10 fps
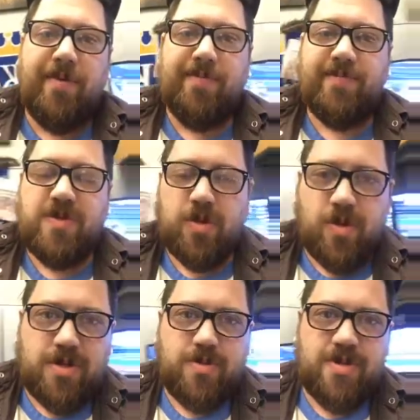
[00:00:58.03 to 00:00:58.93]
So the
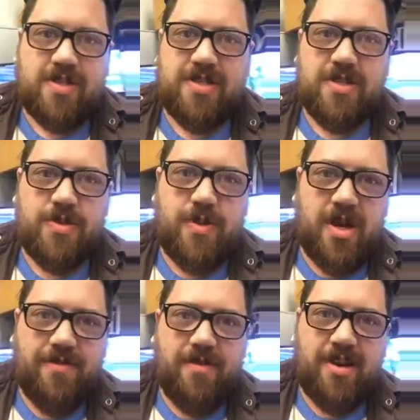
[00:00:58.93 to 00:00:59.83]
question was, do we
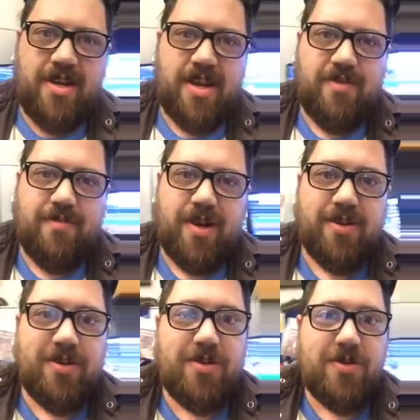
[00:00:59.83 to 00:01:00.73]
offer any kind of
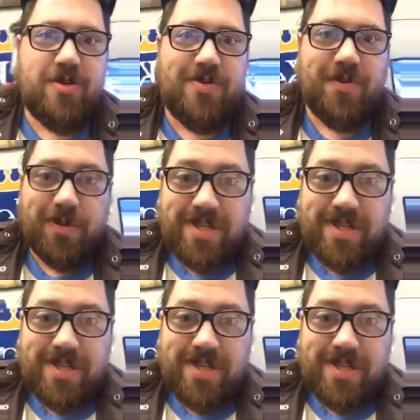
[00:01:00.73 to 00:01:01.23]
medical insurance for